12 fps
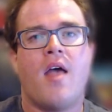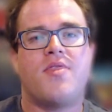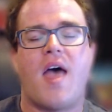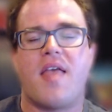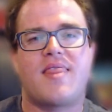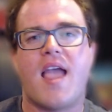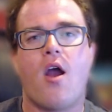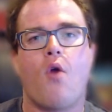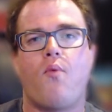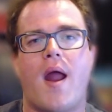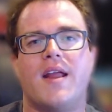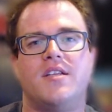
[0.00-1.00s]
That they are
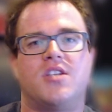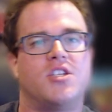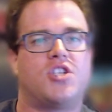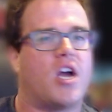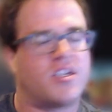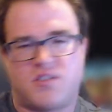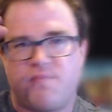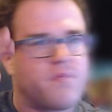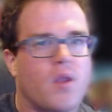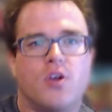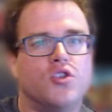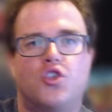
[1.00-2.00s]
ready to just
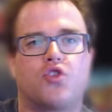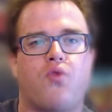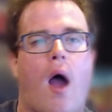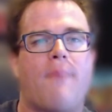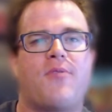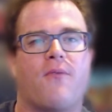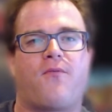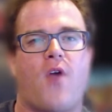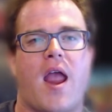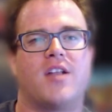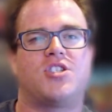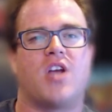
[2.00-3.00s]
drop the
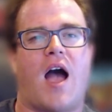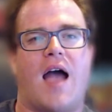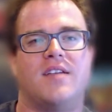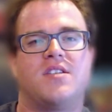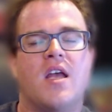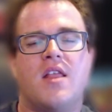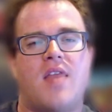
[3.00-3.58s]
franchise,